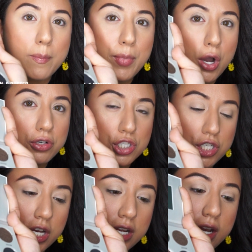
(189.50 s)

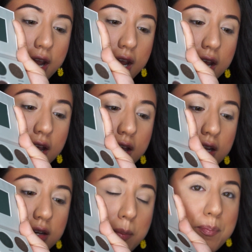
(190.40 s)
Potion
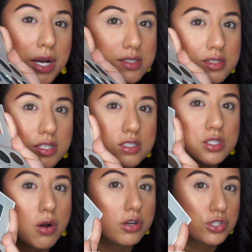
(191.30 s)
and Busted.
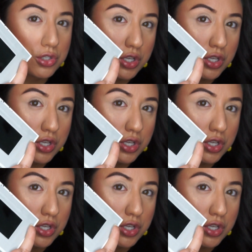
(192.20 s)
So I'll show